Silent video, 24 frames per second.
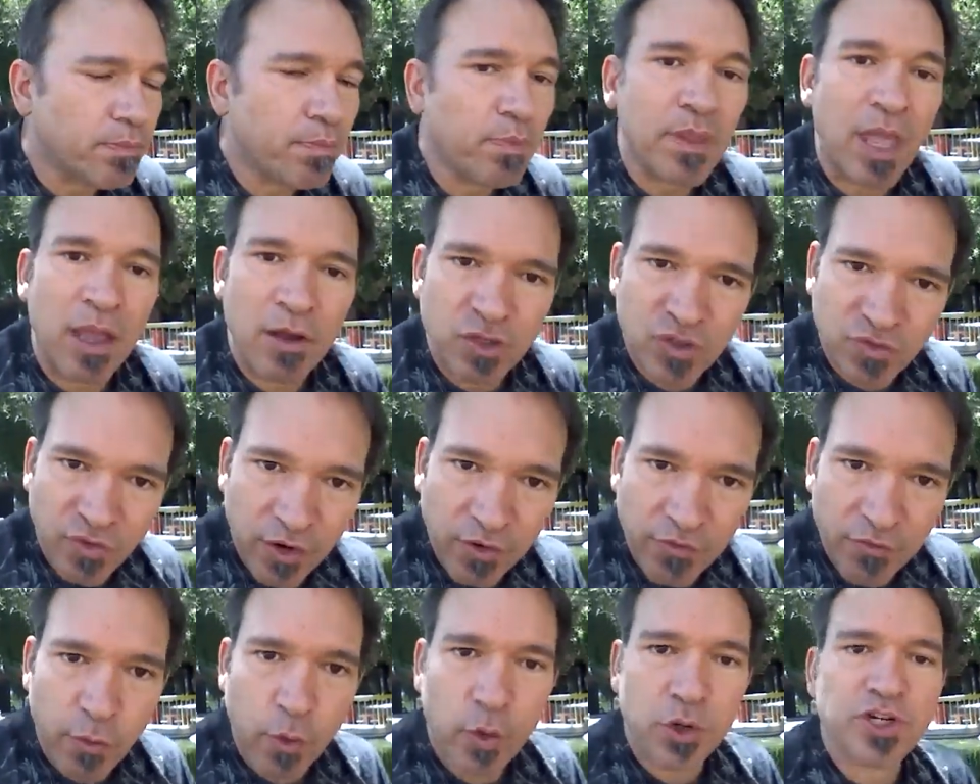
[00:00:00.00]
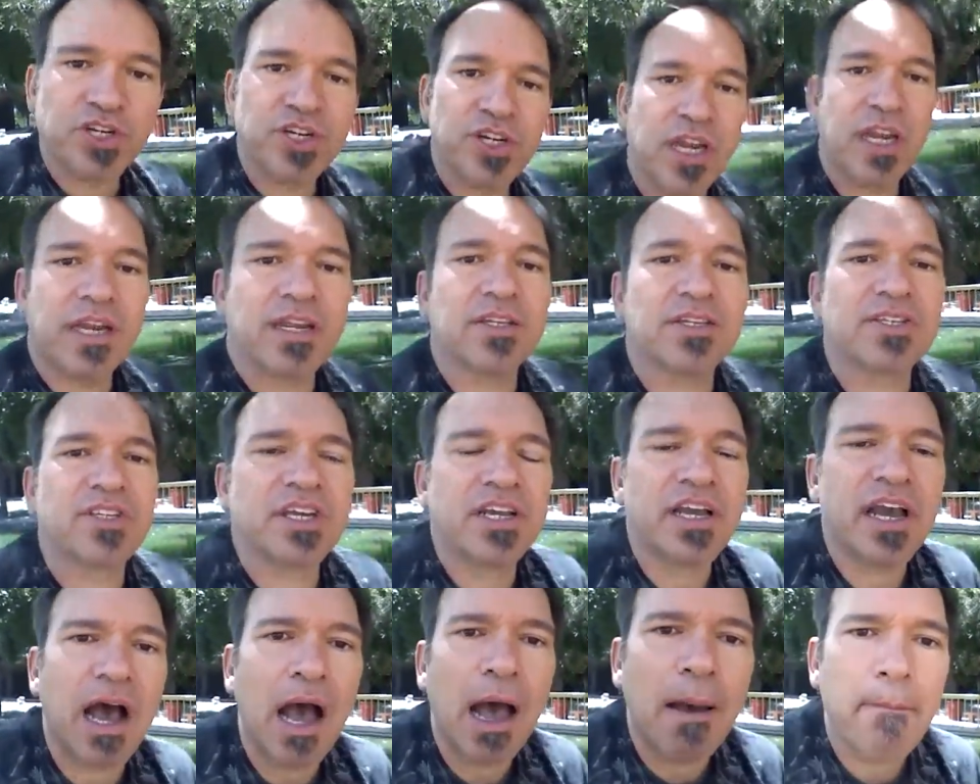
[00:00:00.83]
I was very fortunate I didn't see
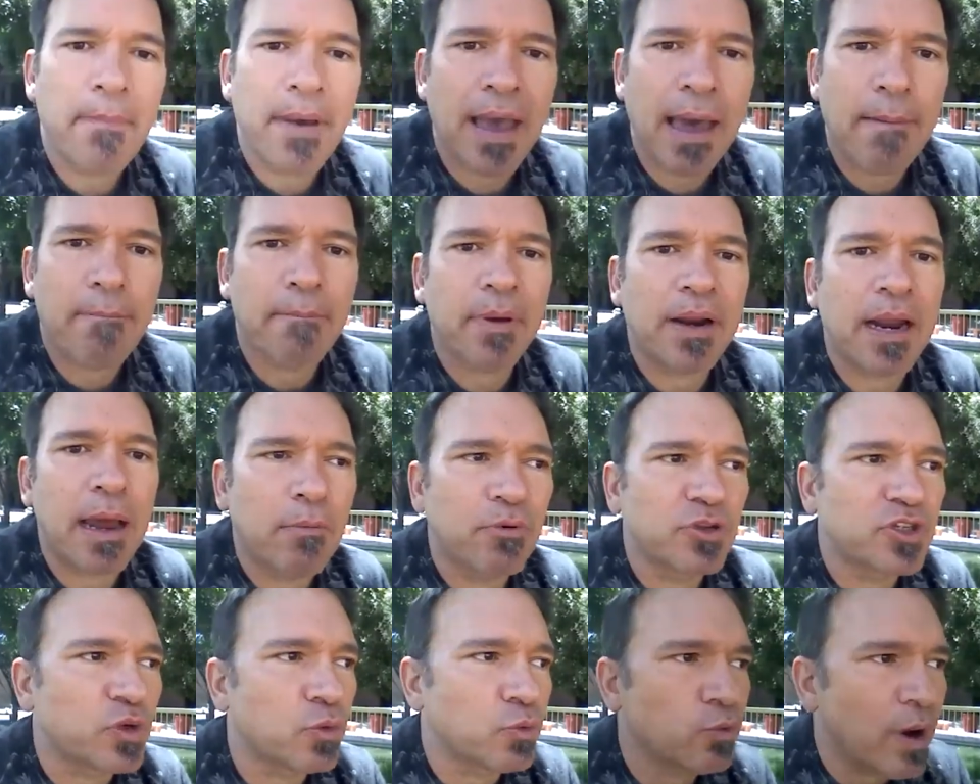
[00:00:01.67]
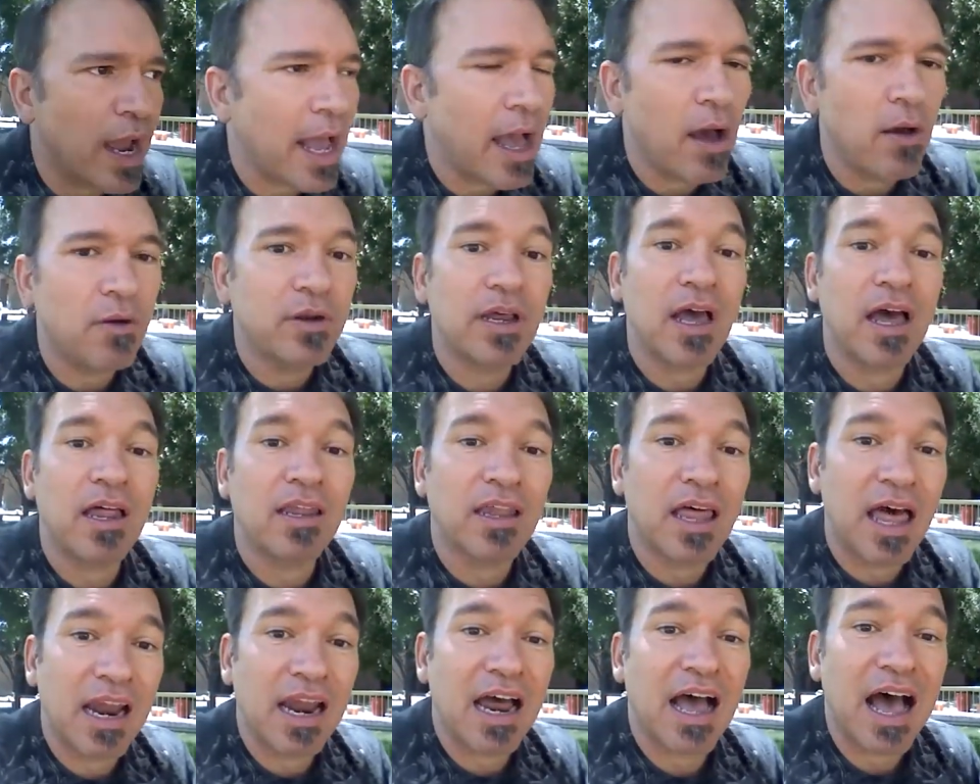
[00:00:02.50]
combat, but I was around a
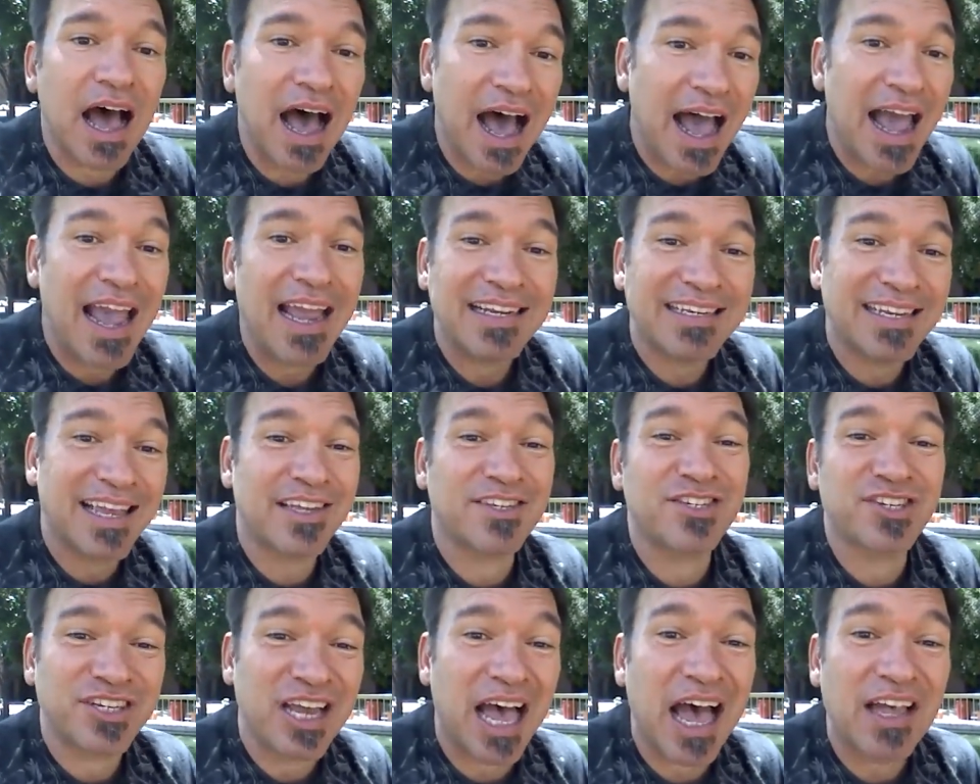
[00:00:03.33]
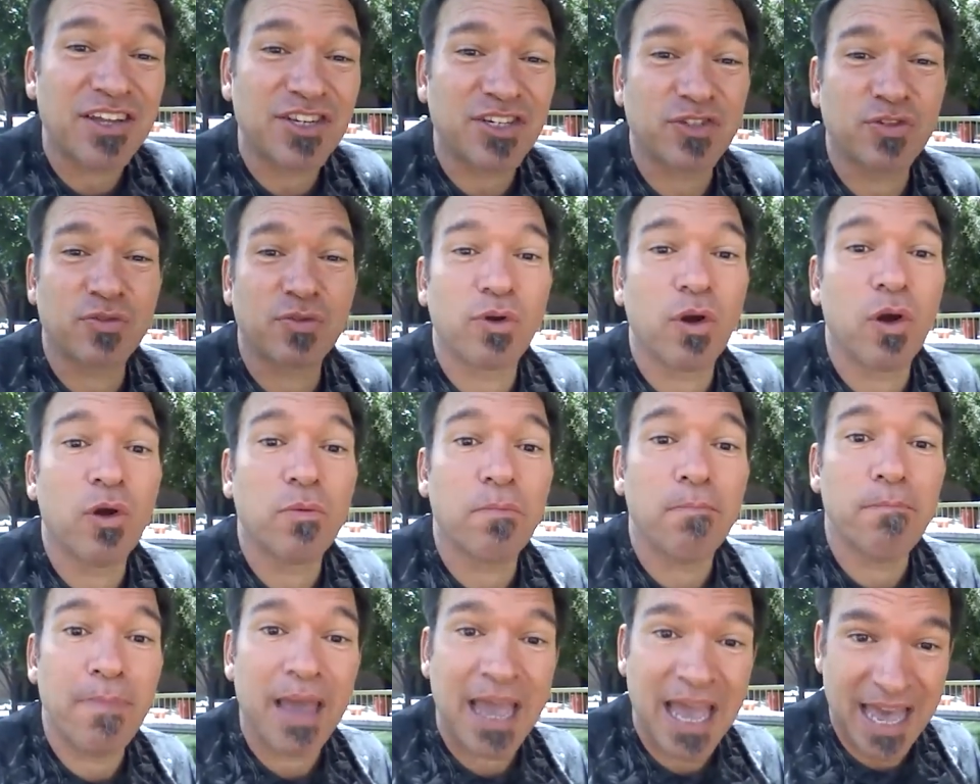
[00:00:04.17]
lot of high testosterone
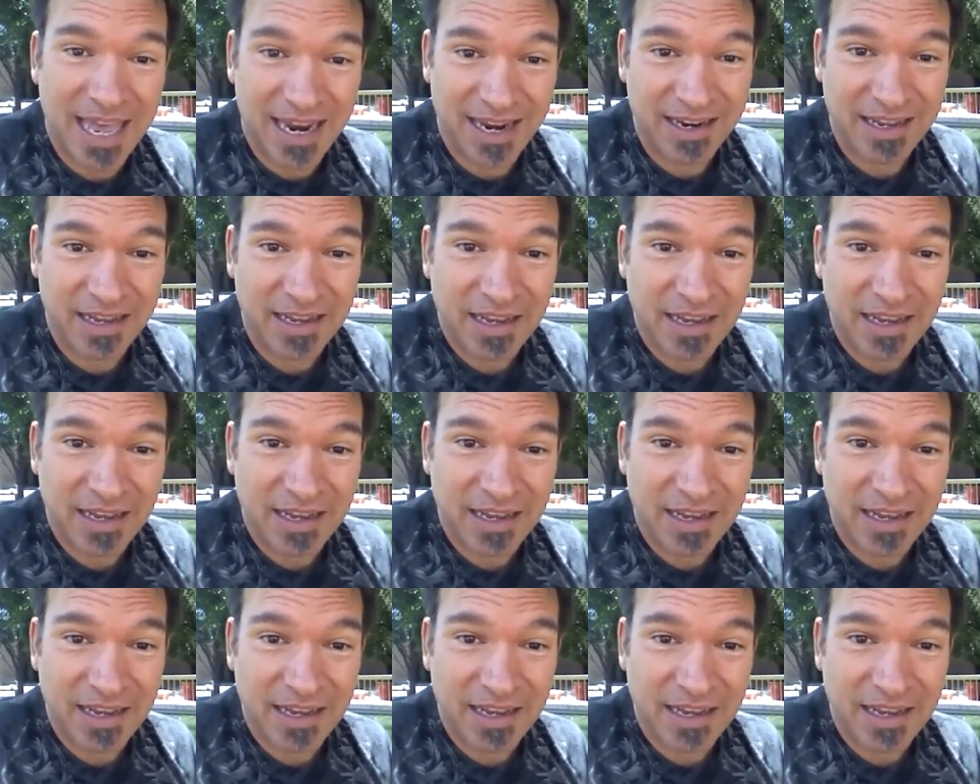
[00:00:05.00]
men,